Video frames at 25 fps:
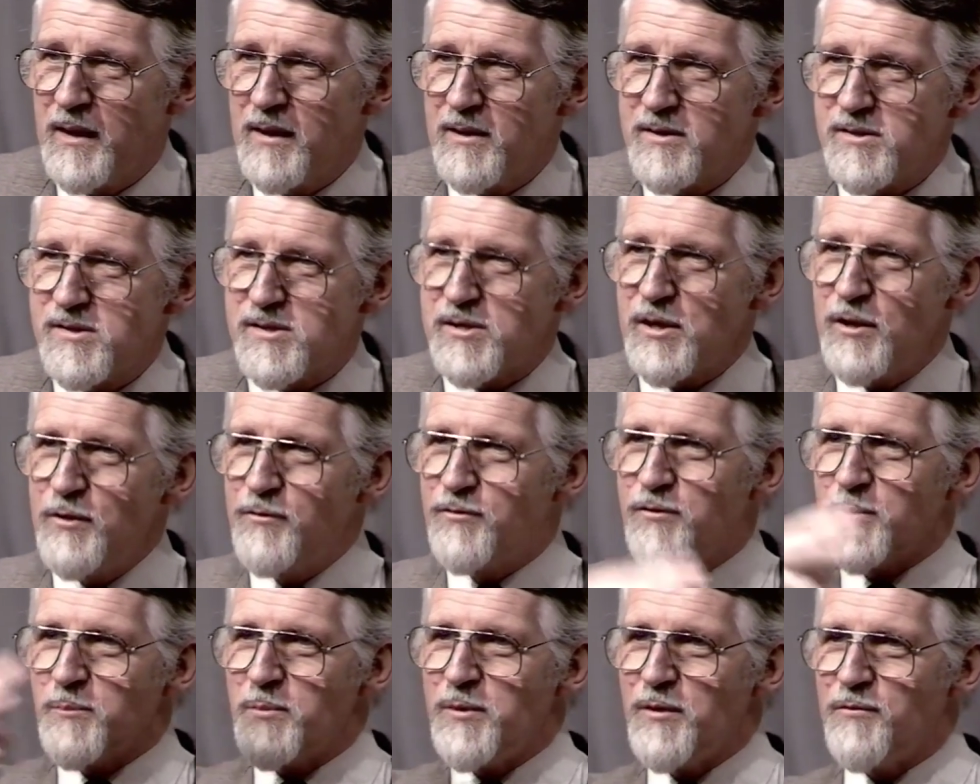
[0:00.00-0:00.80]
So
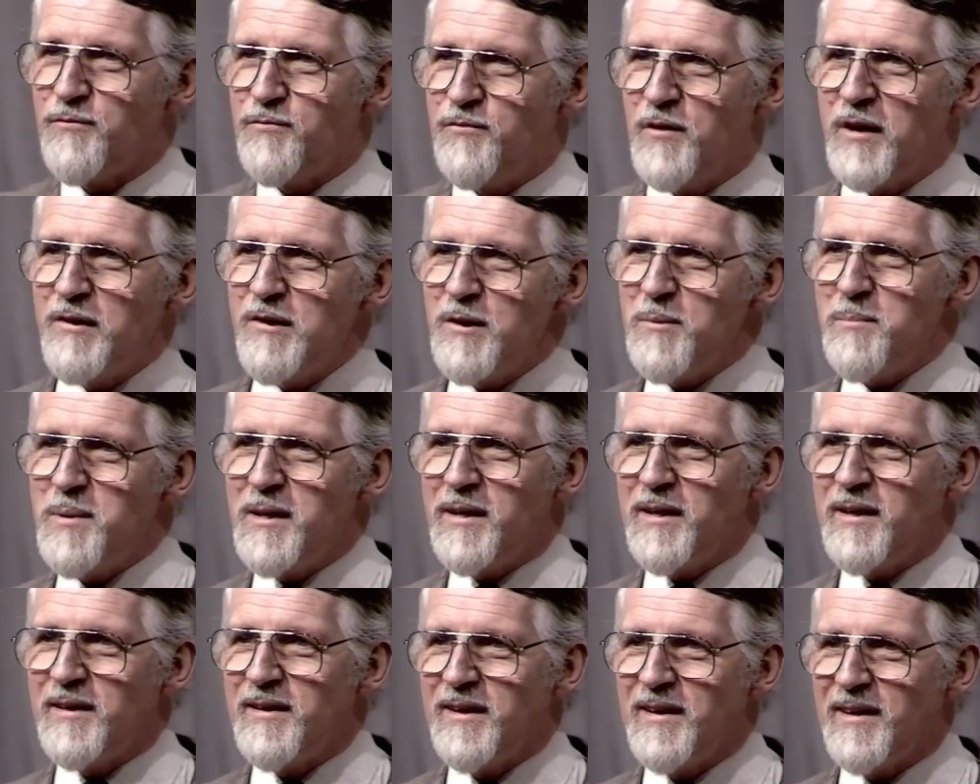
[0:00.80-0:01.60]
from the very
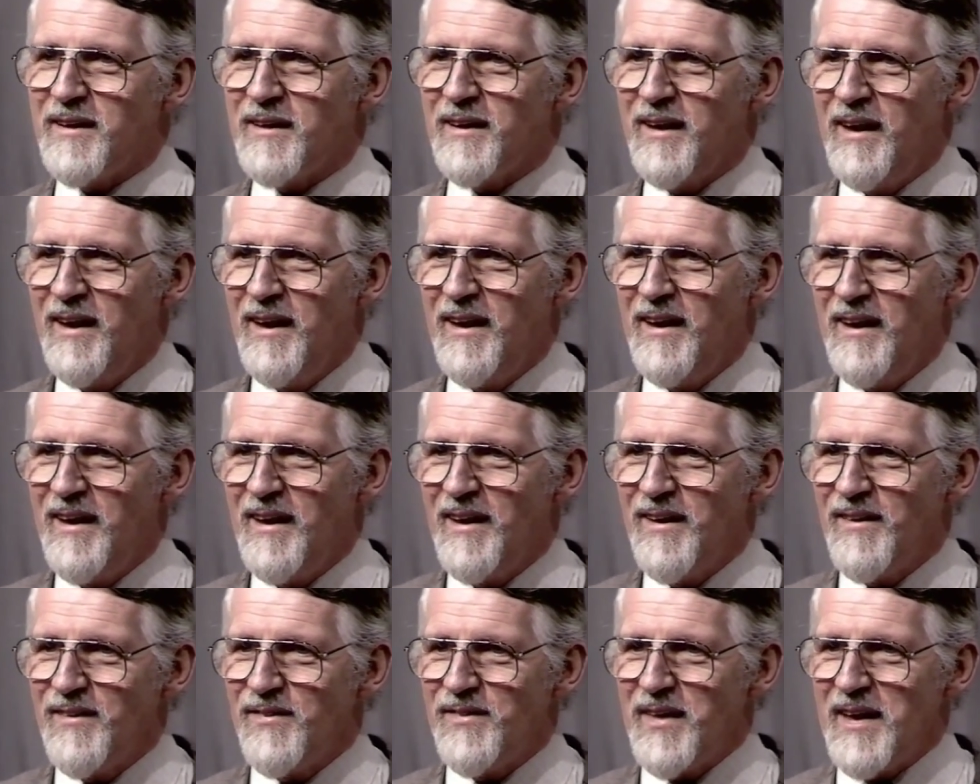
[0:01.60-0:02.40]
beginning,
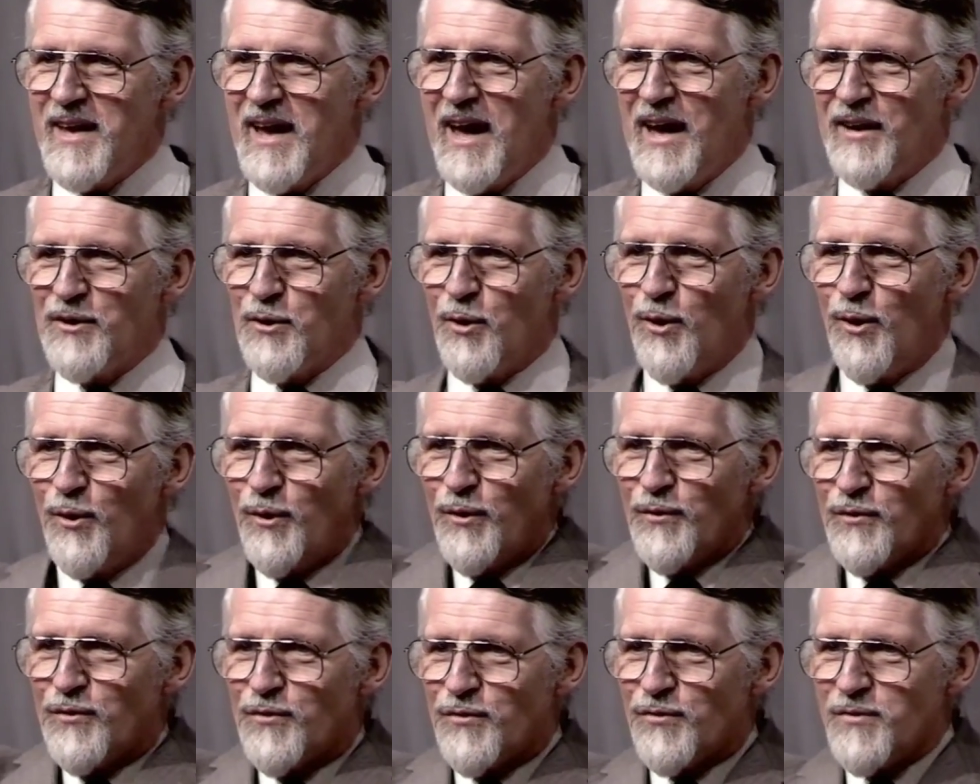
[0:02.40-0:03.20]
they had
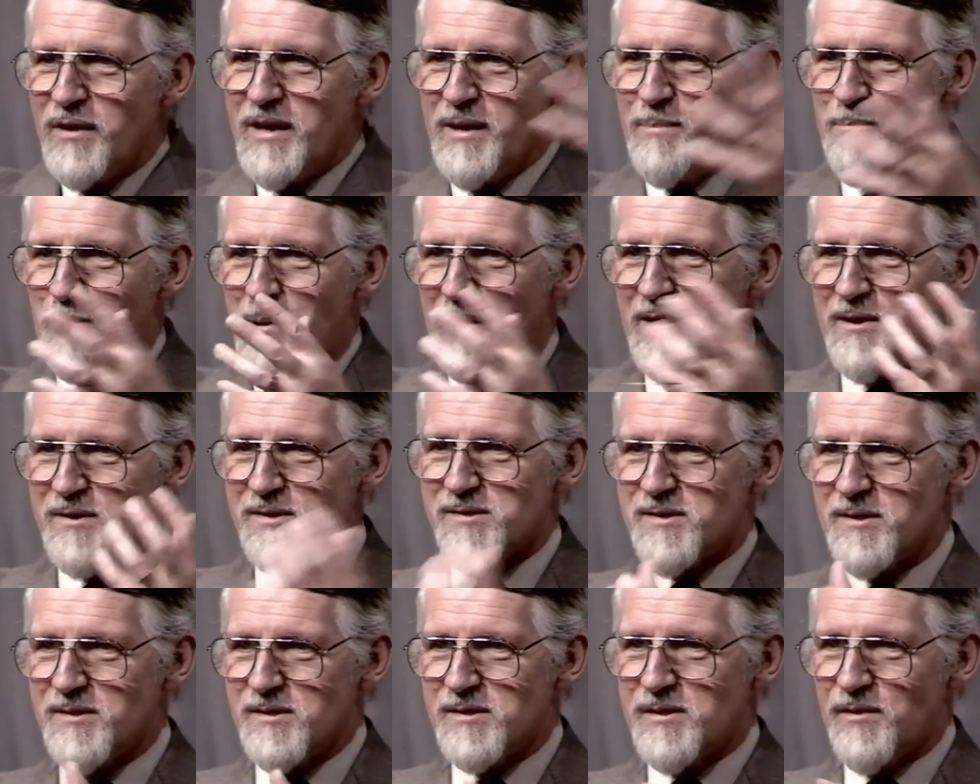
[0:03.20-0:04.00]
all three
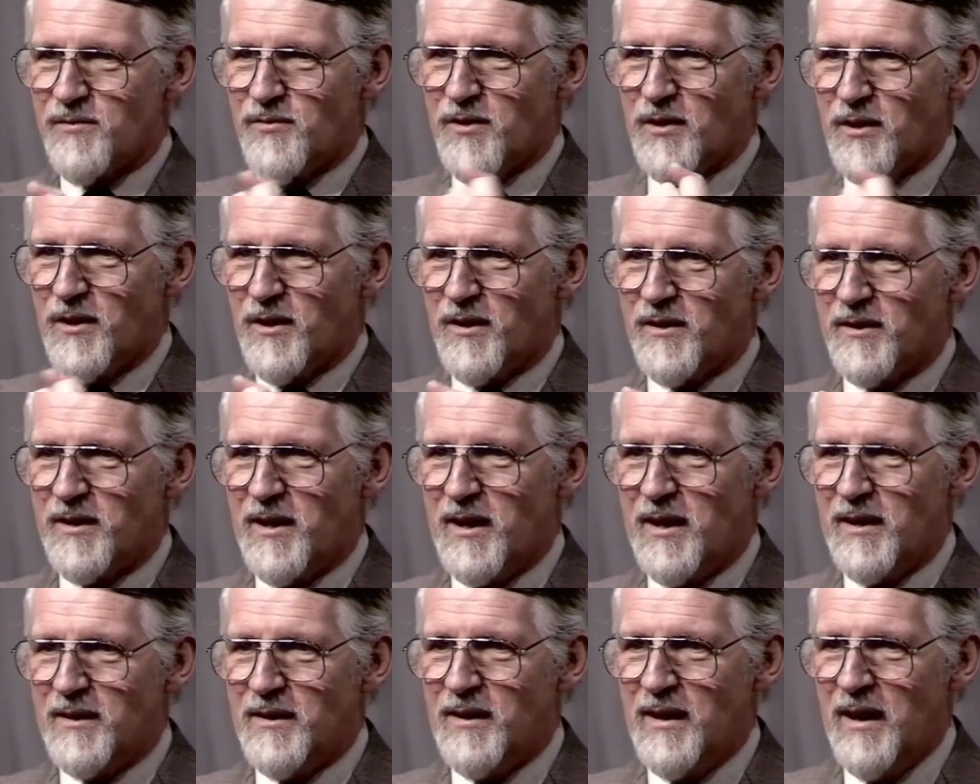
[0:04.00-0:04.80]
persons of the
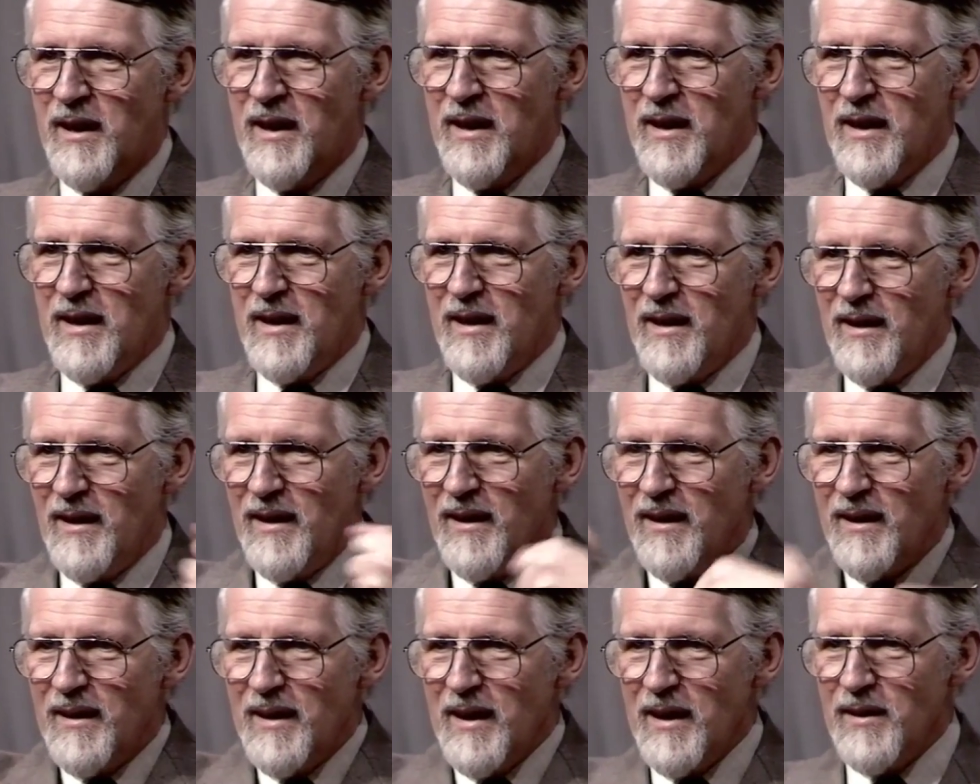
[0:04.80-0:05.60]
Godhead
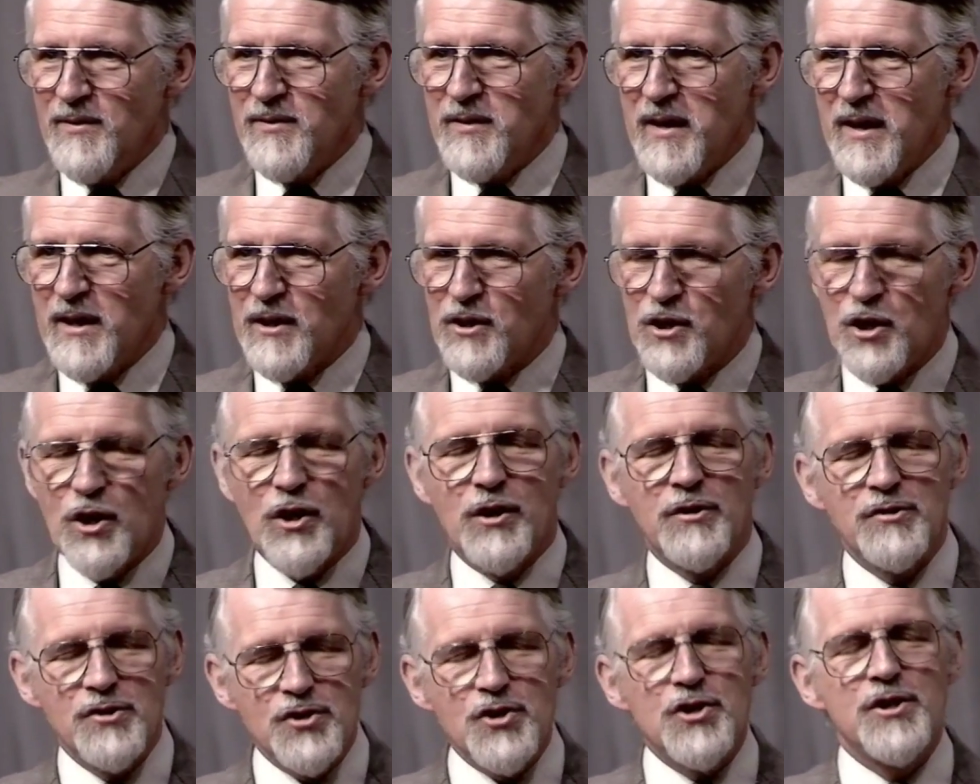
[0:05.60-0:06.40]
in their
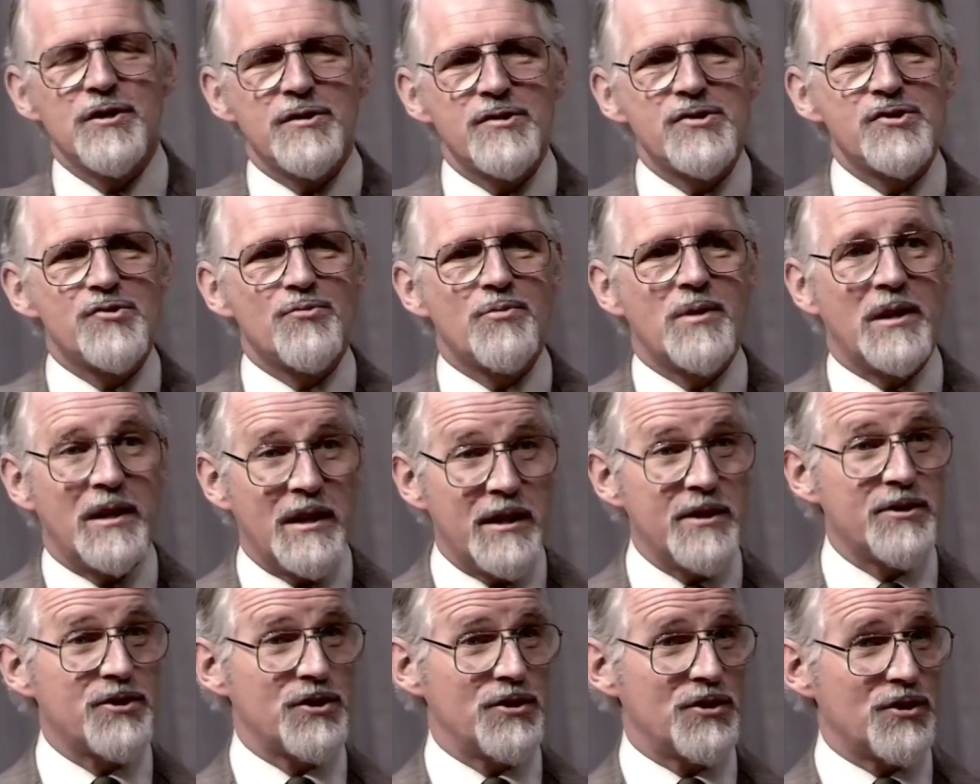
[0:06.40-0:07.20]
conscious
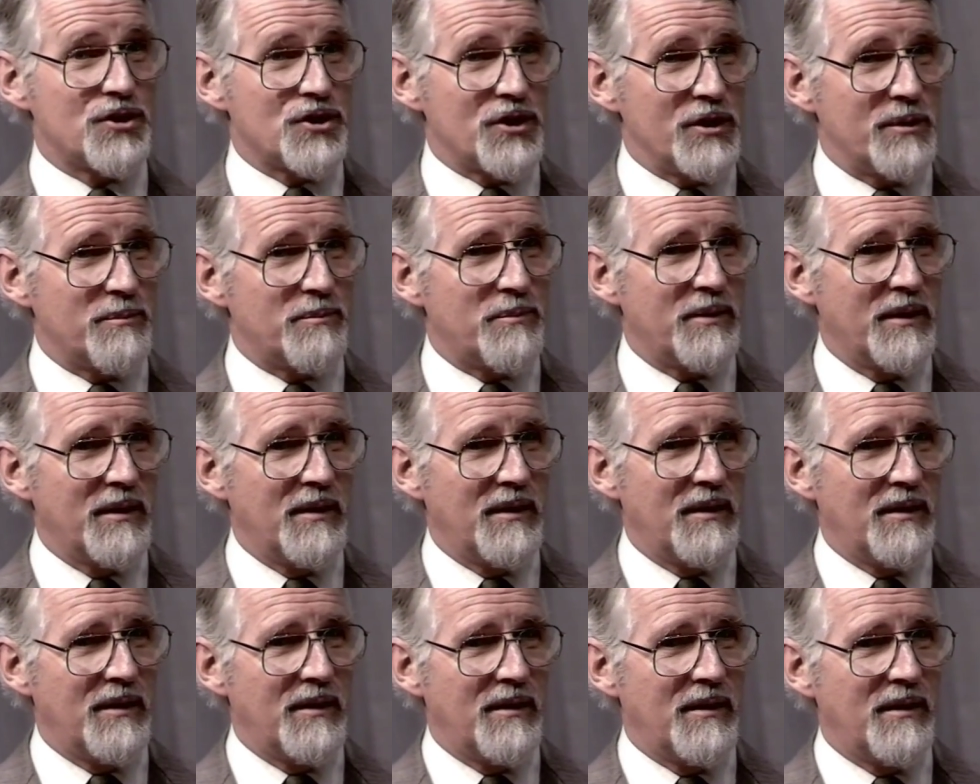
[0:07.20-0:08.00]
relationship
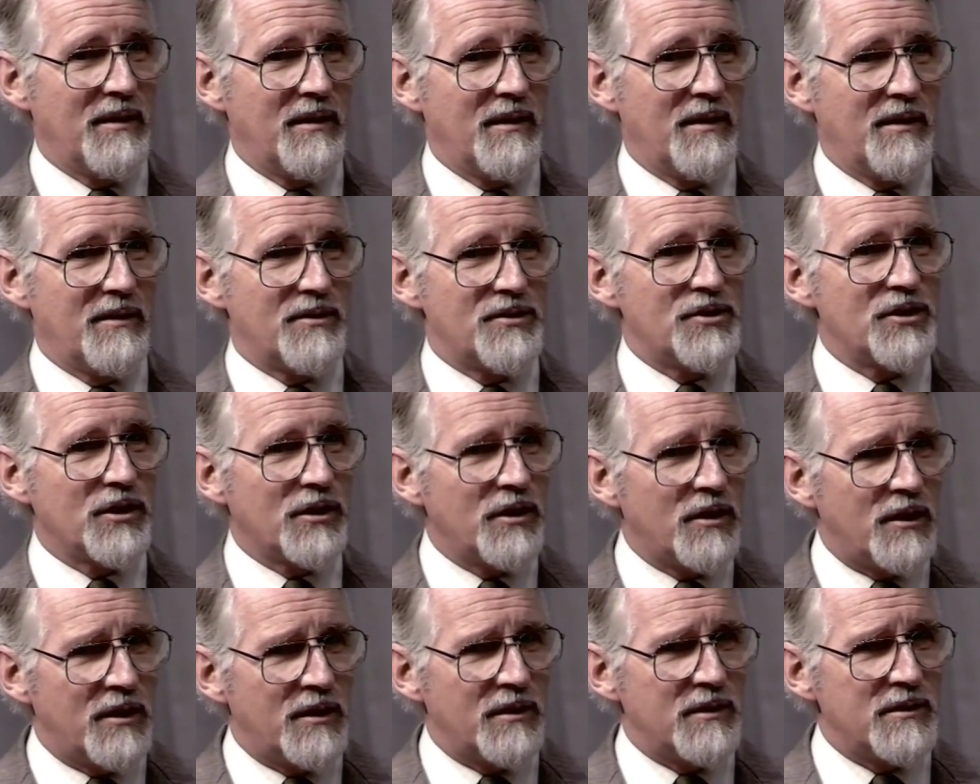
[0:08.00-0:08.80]
to
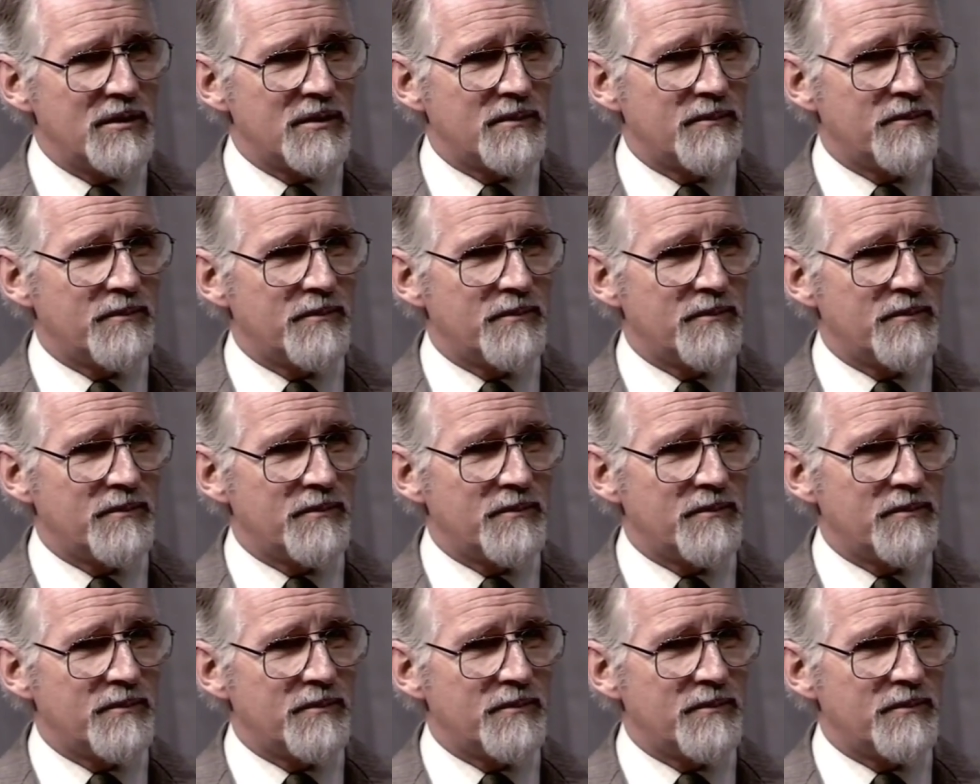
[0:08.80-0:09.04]
God.